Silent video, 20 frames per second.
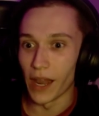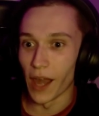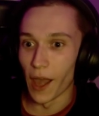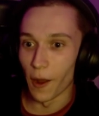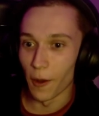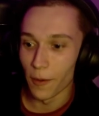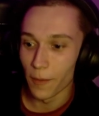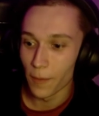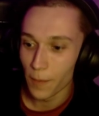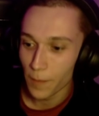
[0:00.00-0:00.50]
You were
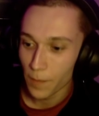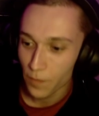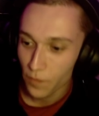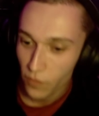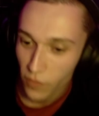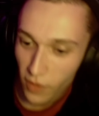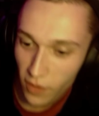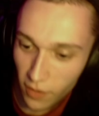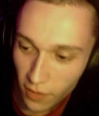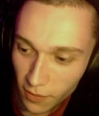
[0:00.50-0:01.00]
protesting.
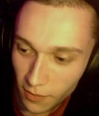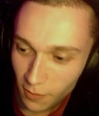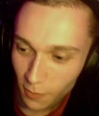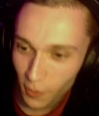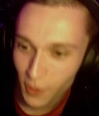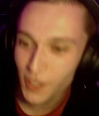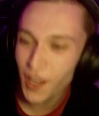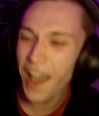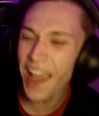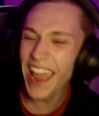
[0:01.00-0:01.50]
Was
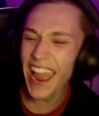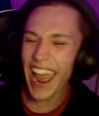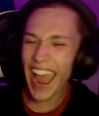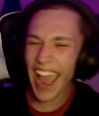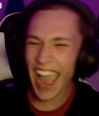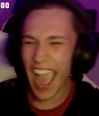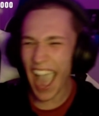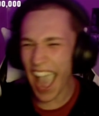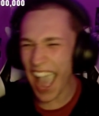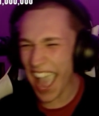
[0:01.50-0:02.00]
I
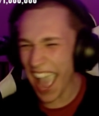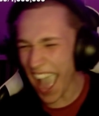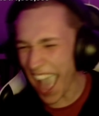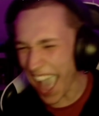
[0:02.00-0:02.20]
protesting?